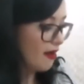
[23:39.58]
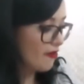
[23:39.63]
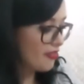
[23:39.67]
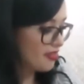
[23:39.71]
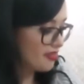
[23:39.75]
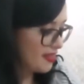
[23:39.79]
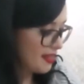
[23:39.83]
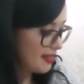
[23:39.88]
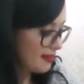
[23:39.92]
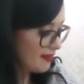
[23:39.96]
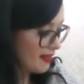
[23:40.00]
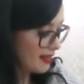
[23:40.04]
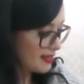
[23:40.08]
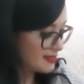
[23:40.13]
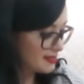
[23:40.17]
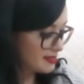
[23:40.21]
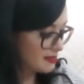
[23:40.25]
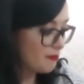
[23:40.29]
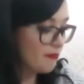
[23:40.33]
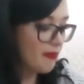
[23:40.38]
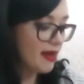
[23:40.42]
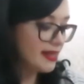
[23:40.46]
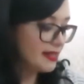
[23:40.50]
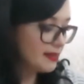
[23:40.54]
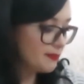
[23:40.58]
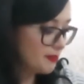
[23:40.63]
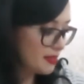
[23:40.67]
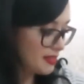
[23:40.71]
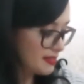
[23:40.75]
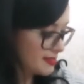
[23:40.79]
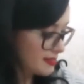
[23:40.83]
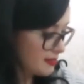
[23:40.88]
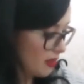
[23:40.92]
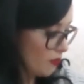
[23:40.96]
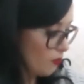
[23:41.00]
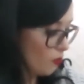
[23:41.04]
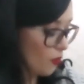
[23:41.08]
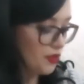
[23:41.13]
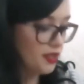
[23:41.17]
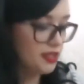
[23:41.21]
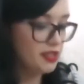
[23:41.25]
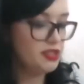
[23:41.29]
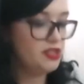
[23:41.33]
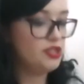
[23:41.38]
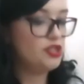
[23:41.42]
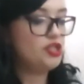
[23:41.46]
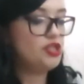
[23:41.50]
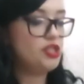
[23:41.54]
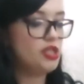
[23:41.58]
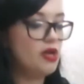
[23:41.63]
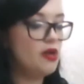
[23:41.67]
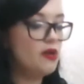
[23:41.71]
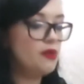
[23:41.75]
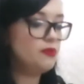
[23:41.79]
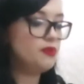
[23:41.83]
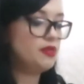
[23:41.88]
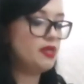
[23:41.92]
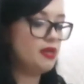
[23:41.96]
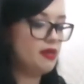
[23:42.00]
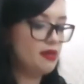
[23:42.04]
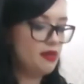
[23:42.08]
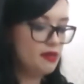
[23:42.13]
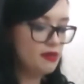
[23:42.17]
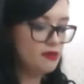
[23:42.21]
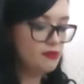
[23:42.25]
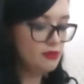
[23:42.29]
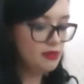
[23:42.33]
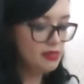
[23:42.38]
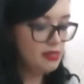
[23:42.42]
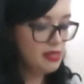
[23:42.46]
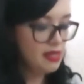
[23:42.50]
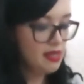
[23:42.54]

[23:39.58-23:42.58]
I think that's the main bits that I wanted to show you.